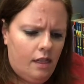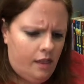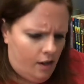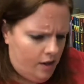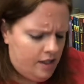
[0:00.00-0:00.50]

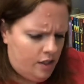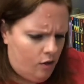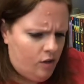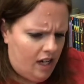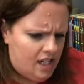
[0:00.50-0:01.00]
"There is no
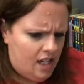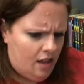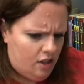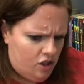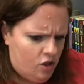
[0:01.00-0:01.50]

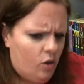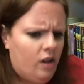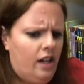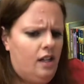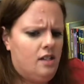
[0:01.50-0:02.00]
19th
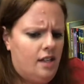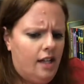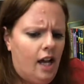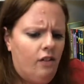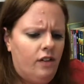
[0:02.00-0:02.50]
story," said
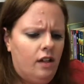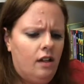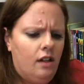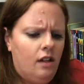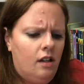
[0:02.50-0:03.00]
Calvin.
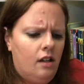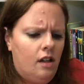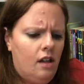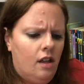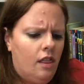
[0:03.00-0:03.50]

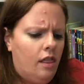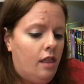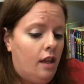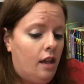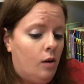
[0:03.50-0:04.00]

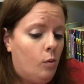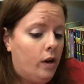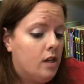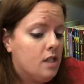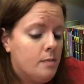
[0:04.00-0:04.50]
"Then
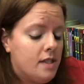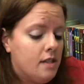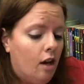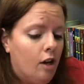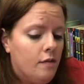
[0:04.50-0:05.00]
where is Miss
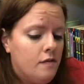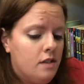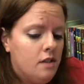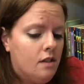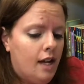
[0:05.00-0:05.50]

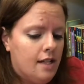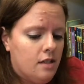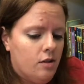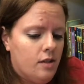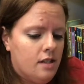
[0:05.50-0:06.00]
Zarbs?"
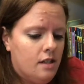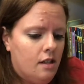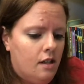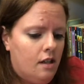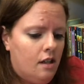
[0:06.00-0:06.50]
asked Lewis.
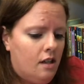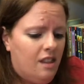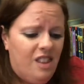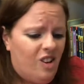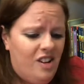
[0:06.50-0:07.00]

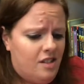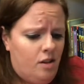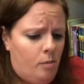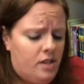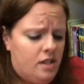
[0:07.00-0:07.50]
"There is
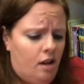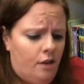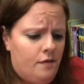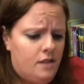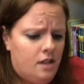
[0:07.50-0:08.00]
no Miss
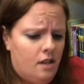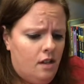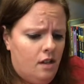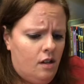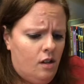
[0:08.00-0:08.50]
Zarbs."
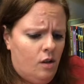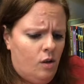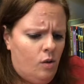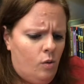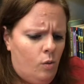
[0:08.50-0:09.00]

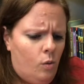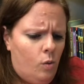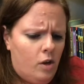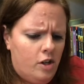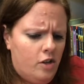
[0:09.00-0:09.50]

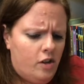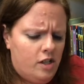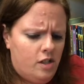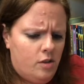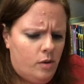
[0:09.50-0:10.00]
"What are you going
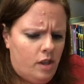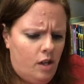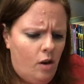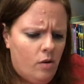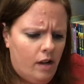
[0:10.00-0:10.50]
to do with the
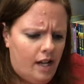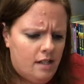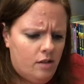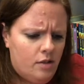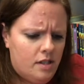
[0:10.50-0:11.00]
note?"
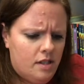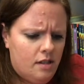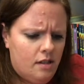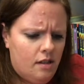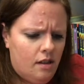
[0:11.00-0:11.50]
asked Lewis.
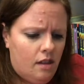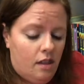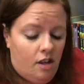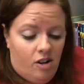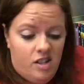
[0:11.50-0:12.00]

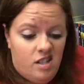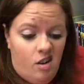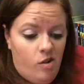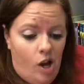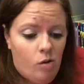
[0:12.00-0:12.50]
"There is
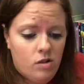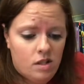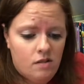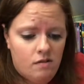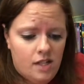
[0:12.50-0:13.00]
no
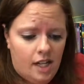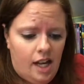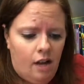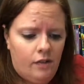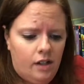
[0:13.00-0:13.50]
note," said
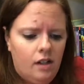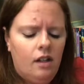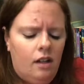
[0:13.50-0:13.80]
Calvin.